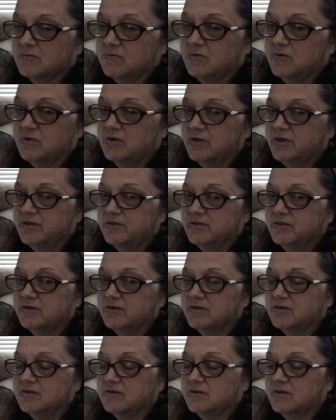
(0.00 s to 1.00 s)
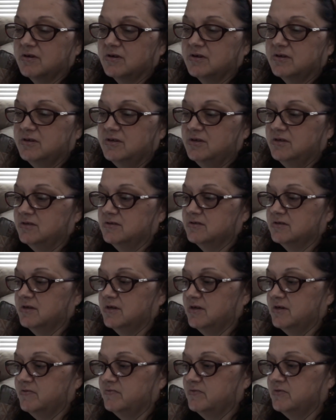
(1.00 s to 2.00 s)
Well, I think I need to
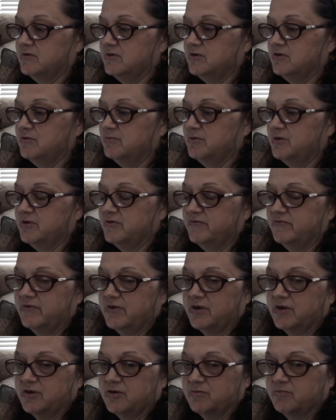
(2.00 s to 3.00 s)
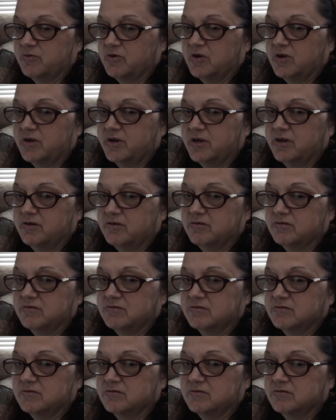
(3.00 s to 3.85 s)
have the humidifier brought out.